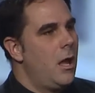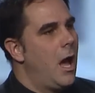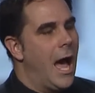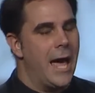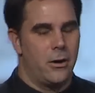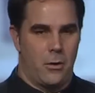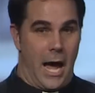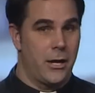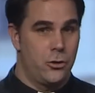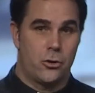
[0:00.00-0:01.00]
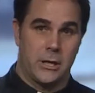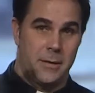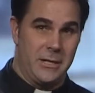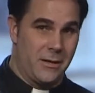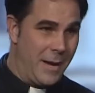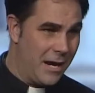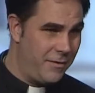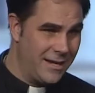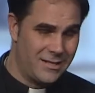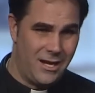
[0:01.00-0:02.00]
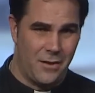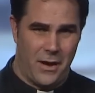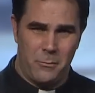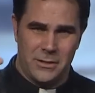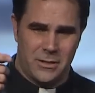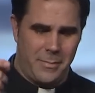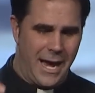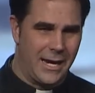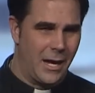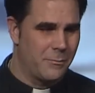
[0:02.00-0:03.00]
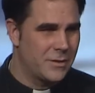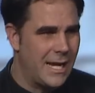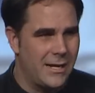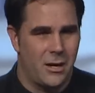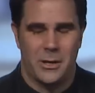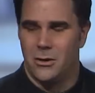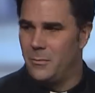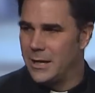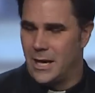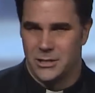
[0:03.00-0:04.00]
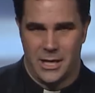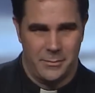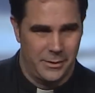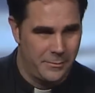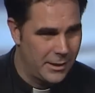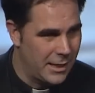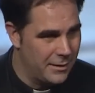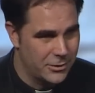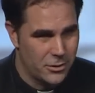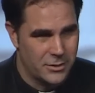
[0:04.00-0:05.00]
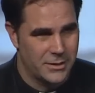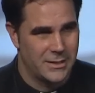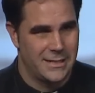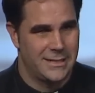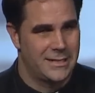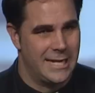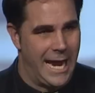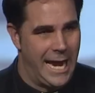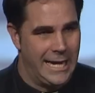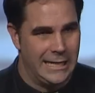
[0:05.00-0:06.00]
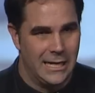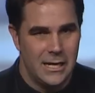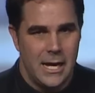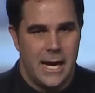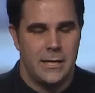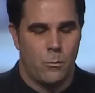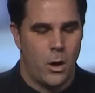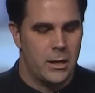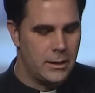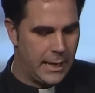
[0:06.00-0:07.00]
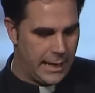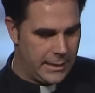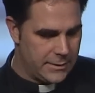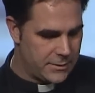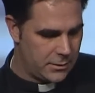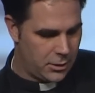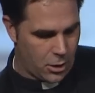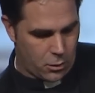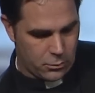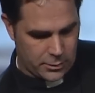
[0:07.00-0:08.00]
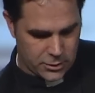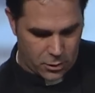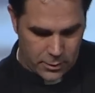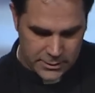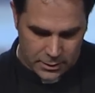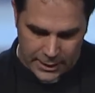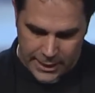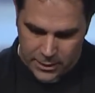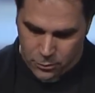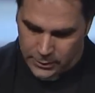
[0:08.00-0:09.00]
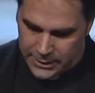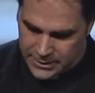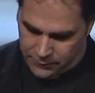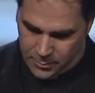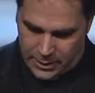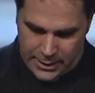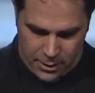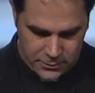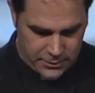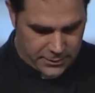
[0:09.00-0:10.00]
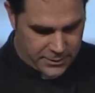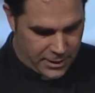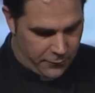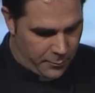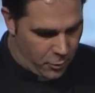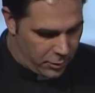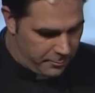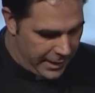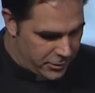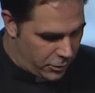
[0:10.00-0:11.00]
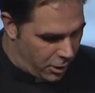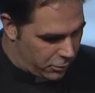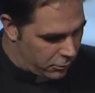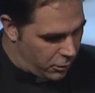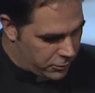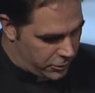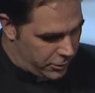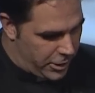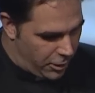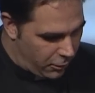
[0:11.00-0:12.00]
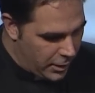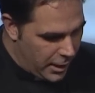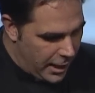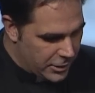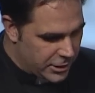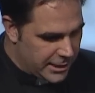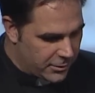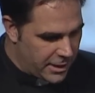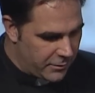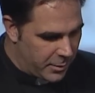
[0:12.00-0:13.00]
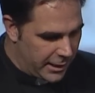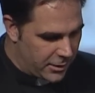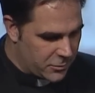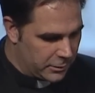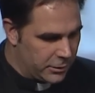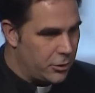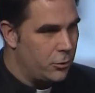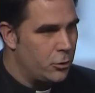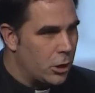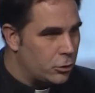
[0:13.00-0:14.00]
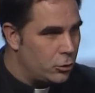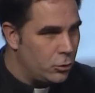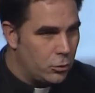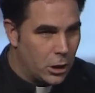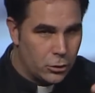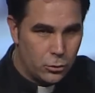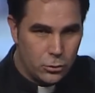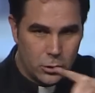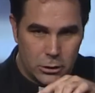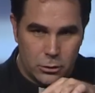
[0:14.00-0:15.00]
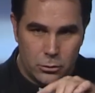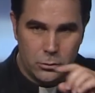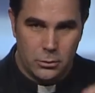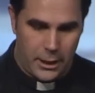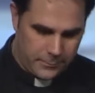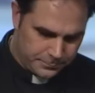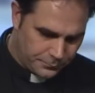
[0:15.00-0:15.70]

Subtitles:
I don't know. You couldn't get me to the back fast enough. I went to the back. I sat down. I'm like, oh my gosh, I can't believe I'm in a Catholic church. This is insane. And then one of the ladies, you know, there's always a lady who leads everybody else. It's a self-appointed matriarchal culture, you know, and she tells everybody else what to do. You got to do, right?